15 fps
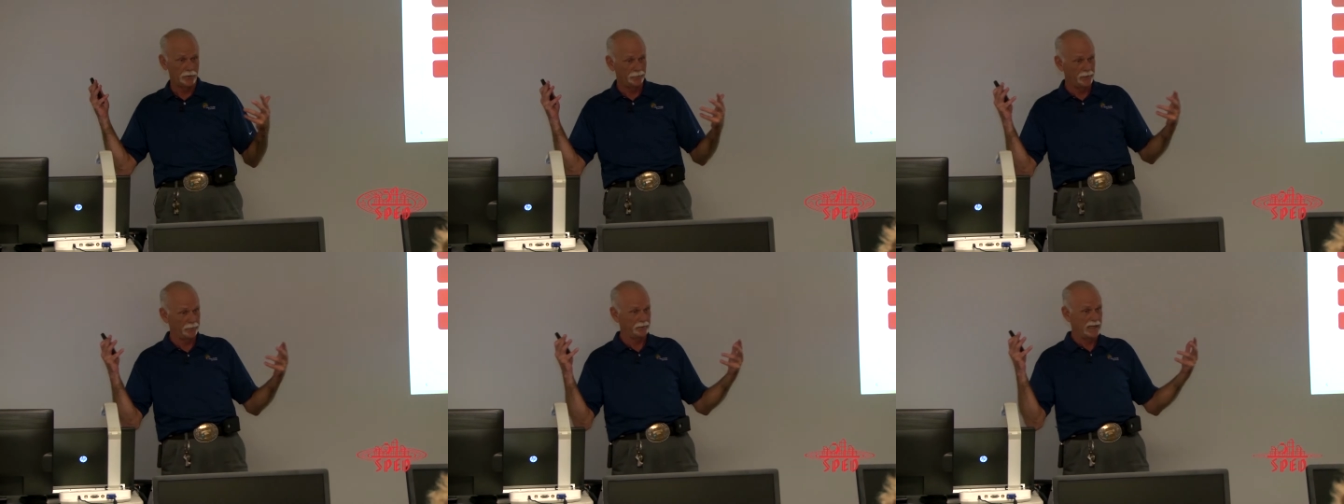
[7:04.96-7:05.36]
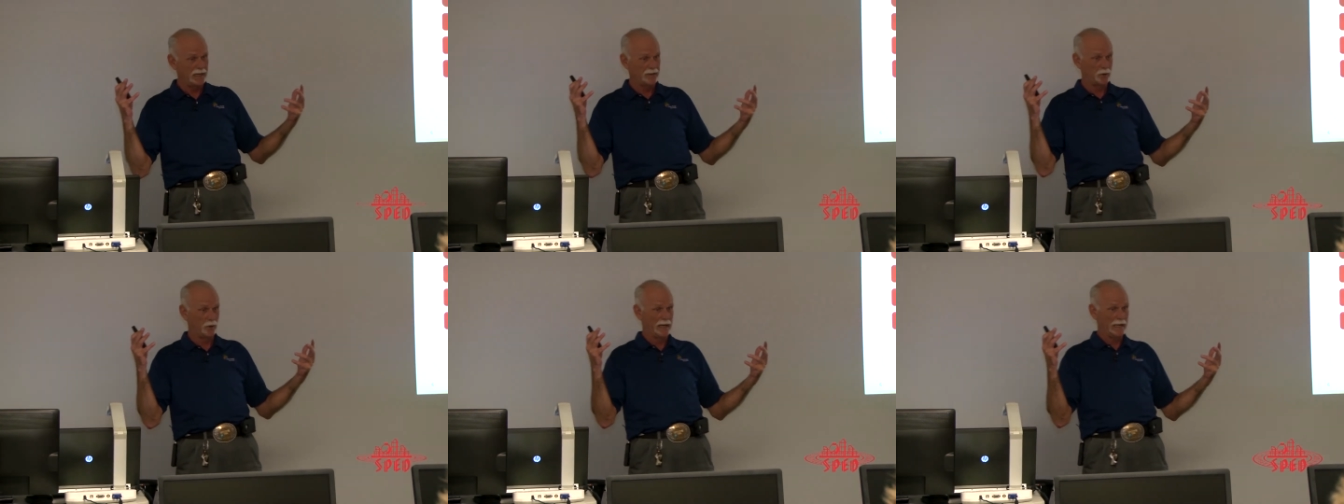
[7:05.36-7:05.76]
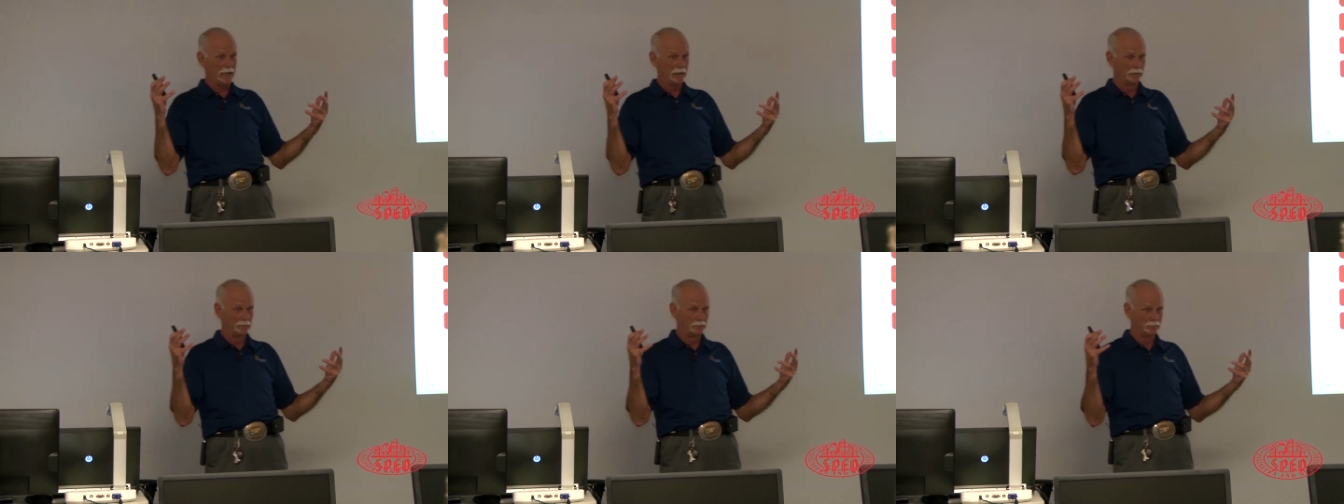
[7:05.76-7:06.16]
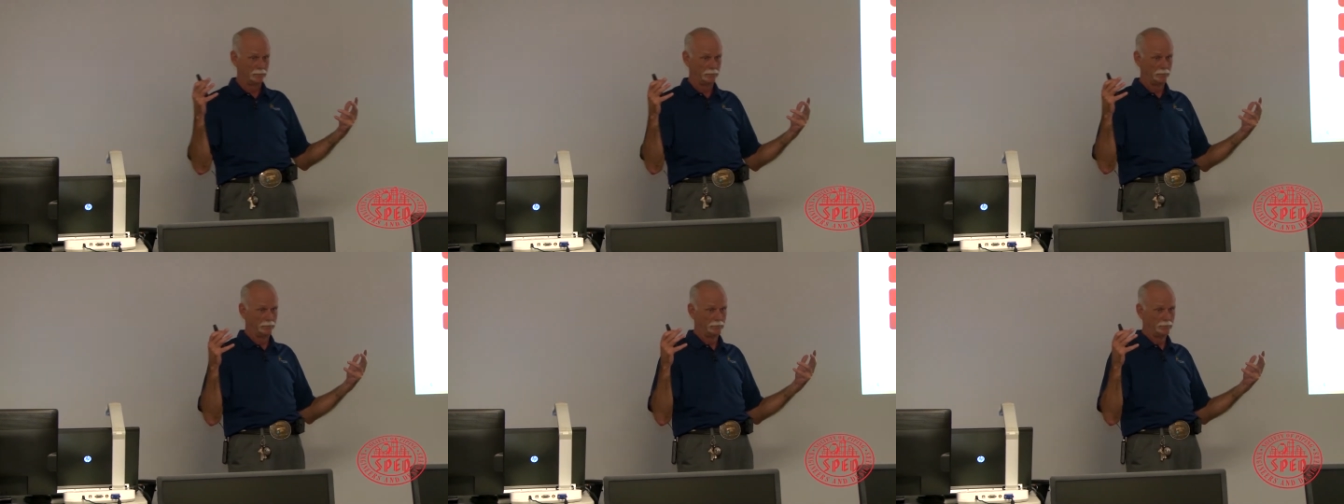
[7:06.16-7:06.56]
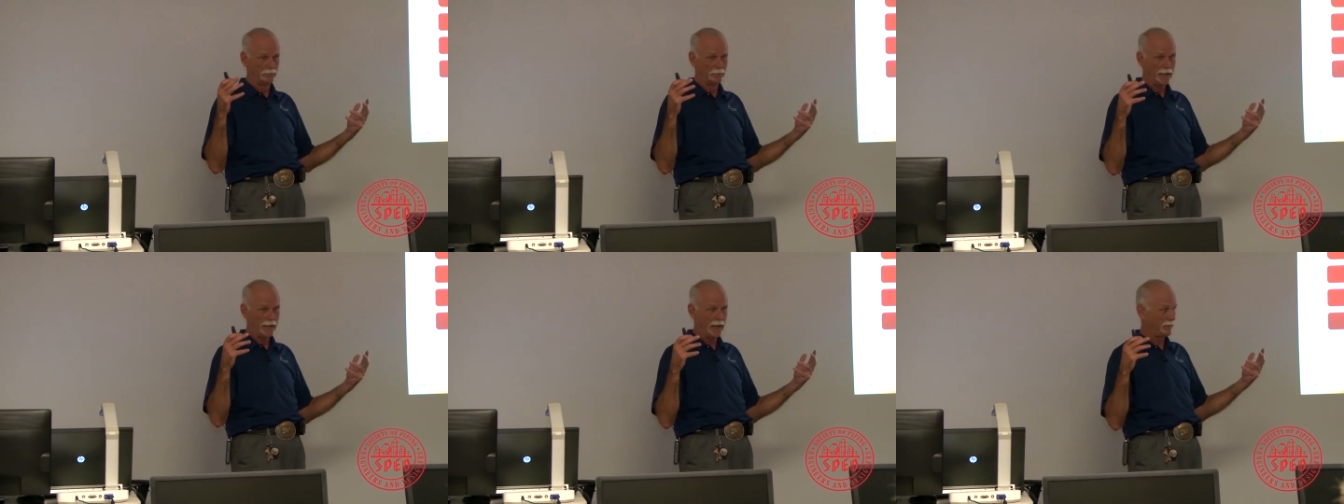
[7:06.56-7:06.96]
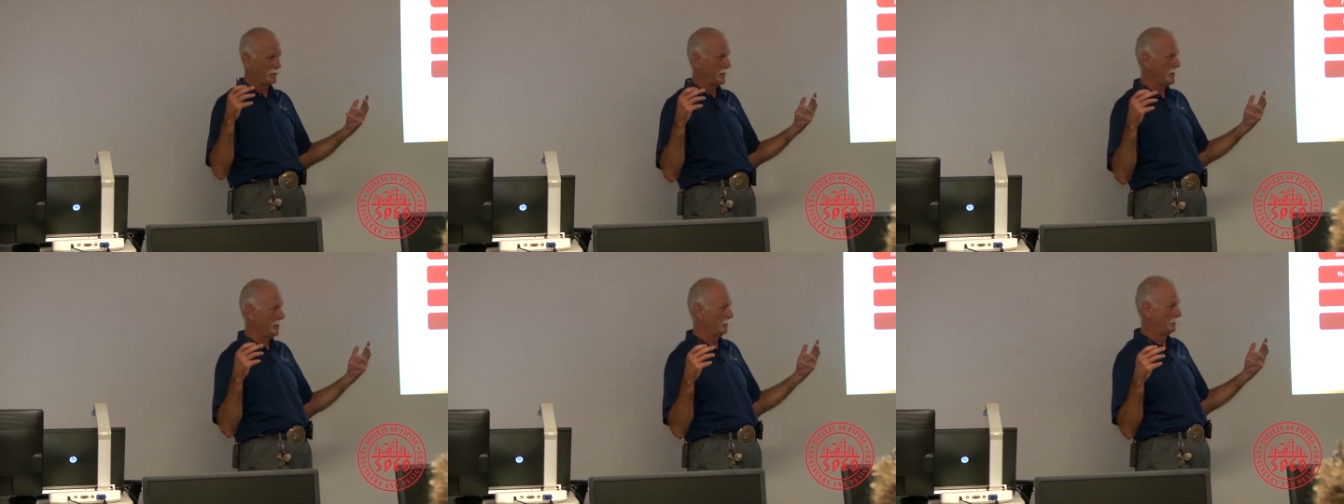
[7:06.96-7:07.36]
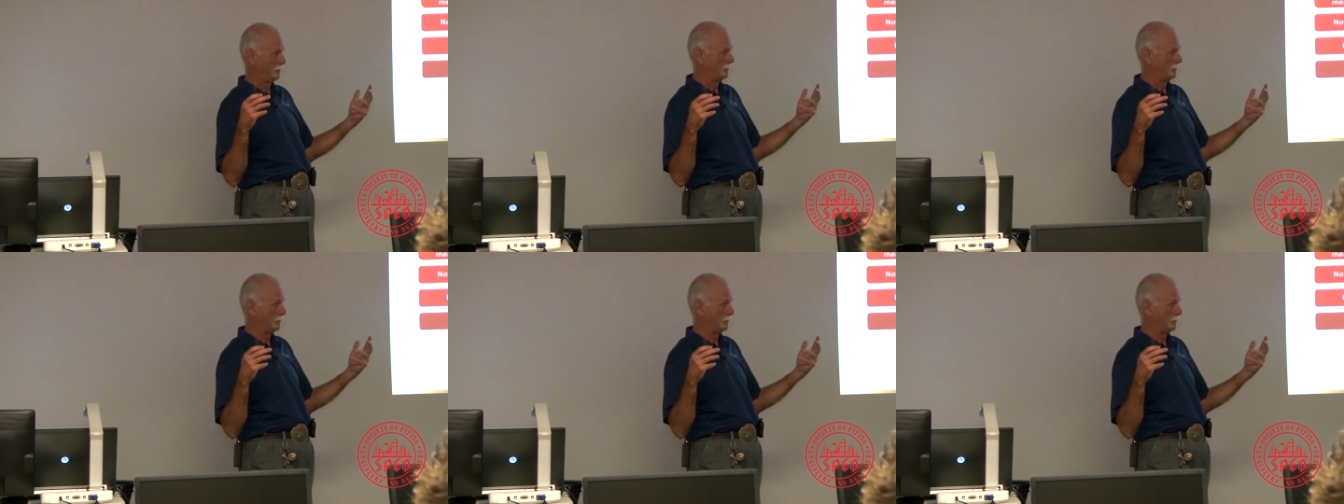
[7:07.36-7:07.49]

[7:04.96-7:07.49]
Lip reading: 15, 20 out there